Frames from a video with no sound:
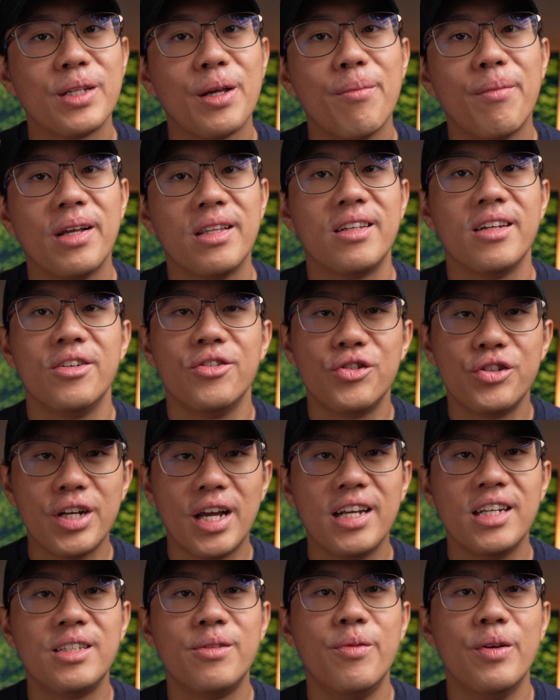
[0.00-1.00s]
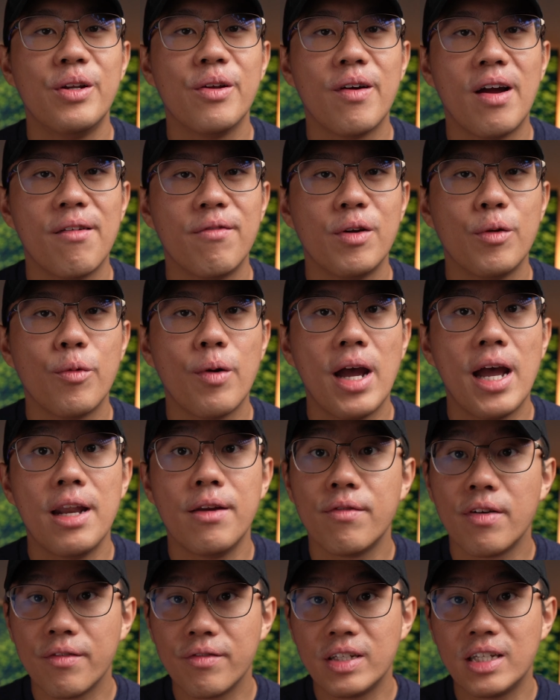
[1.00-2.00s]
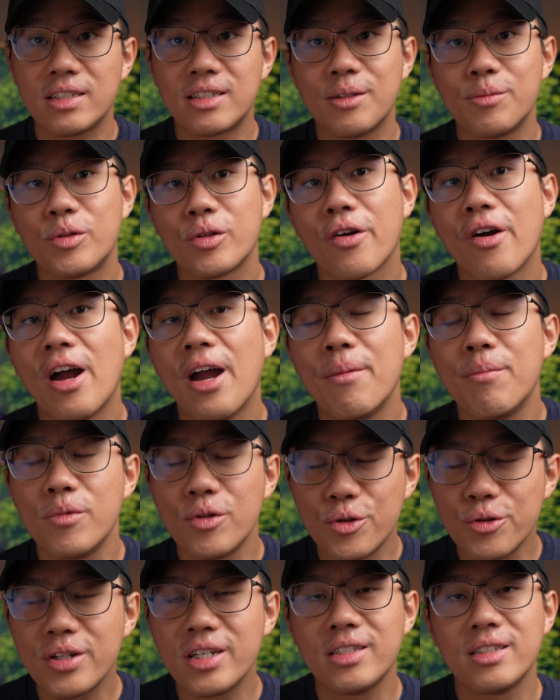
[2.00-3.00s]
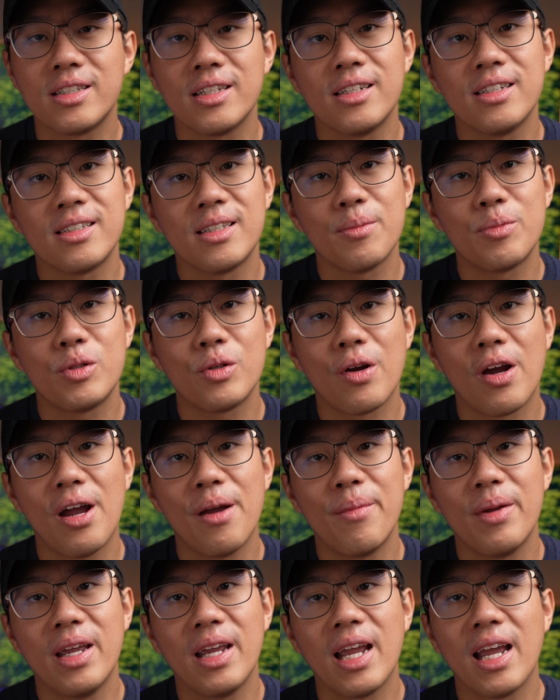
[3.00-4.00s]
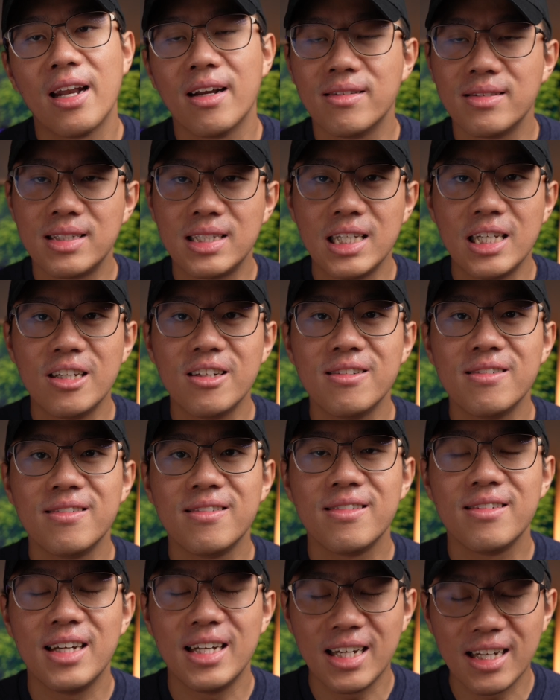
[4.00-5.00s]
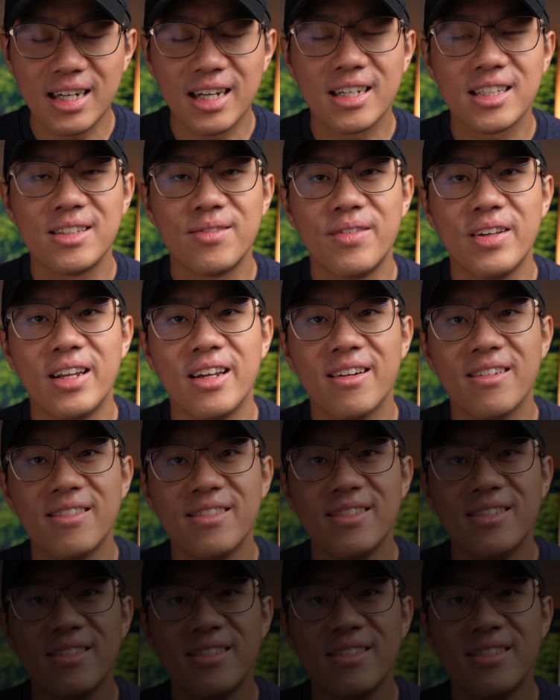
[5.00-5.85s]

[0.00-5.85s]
up button, share this video everywhere, and if you haven't yet subscribed, do consider subscribing, and I'll see you in the next video.